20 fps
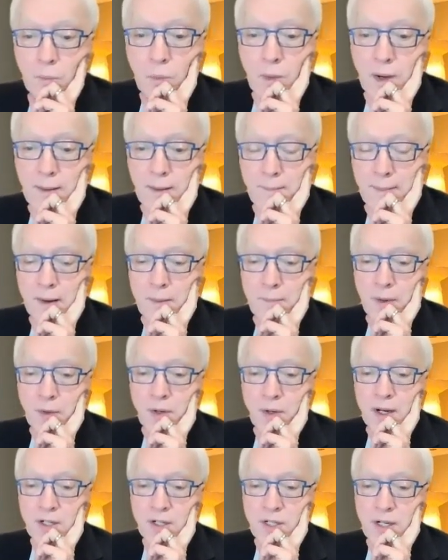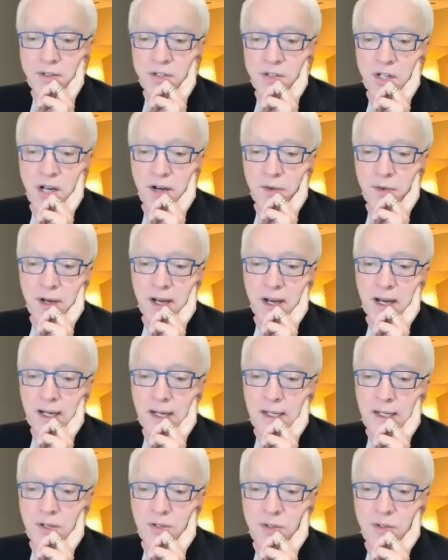what about Botox shots generating
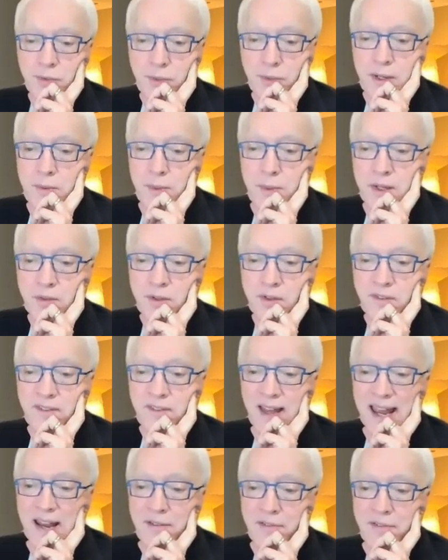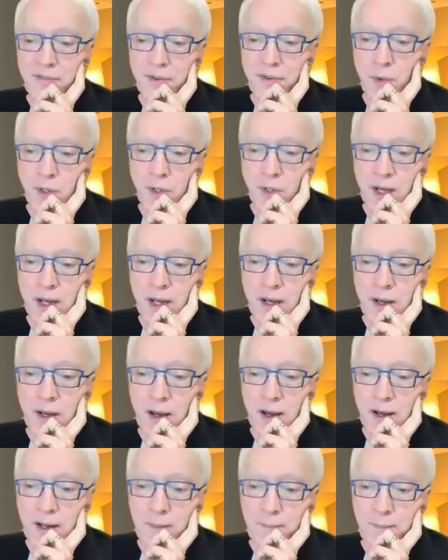at least 3 weeks of aphonia and
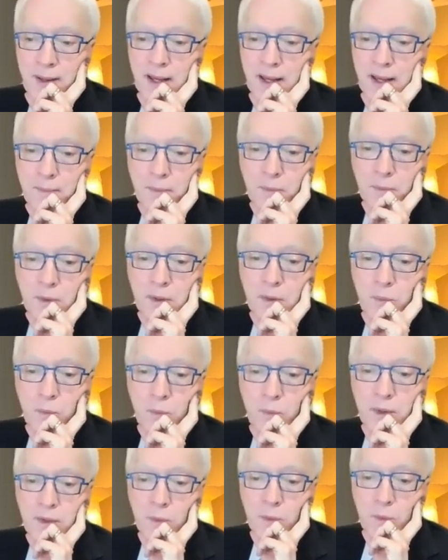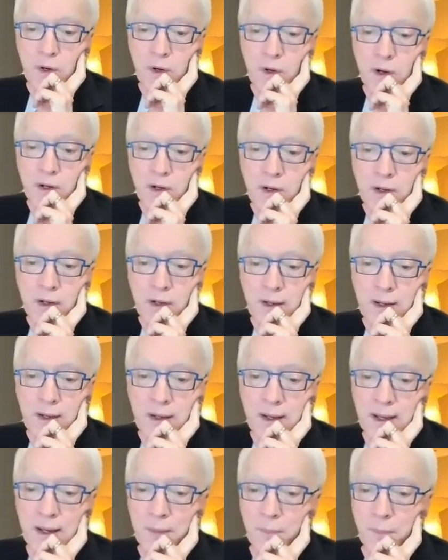not compatible with work?
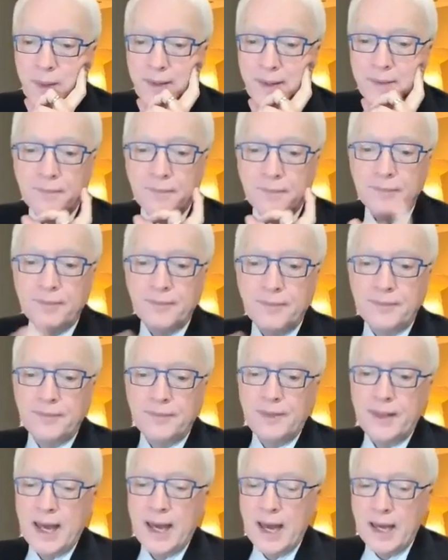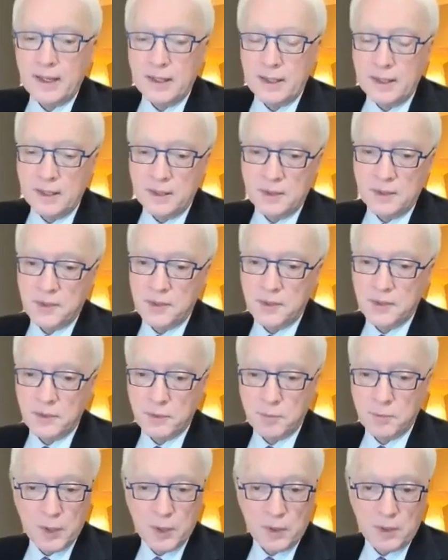Well, that is
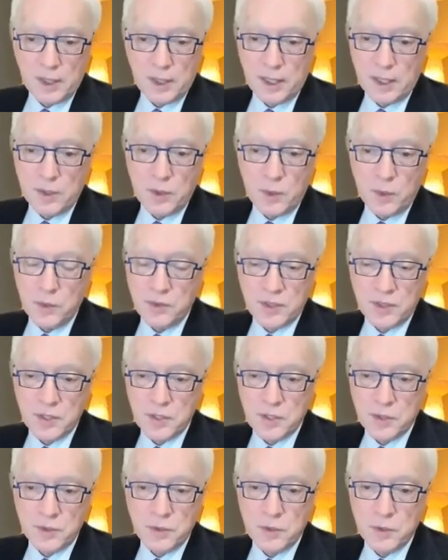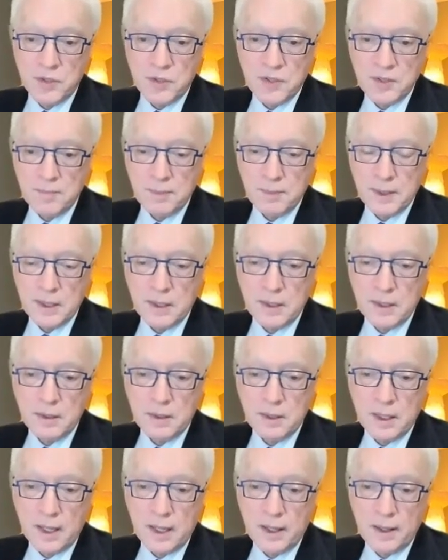purely a dose issue. You
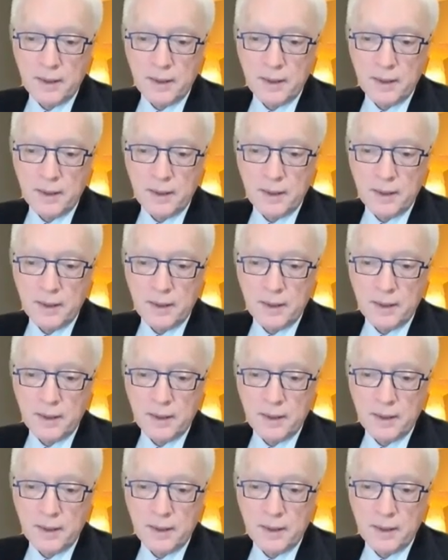simply